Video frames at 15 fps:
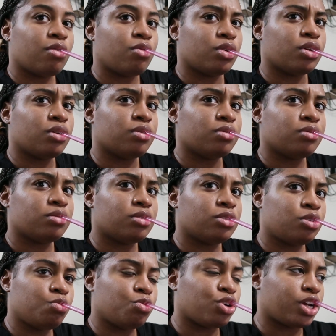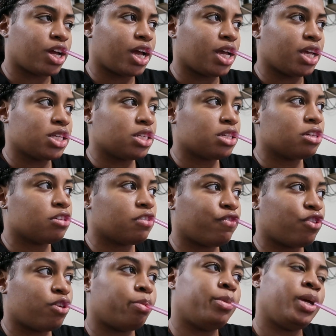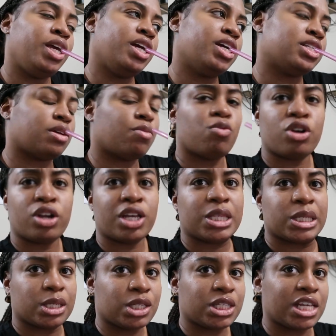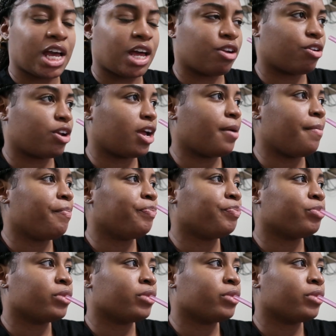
Well, two more days for me because I'm working till Saturday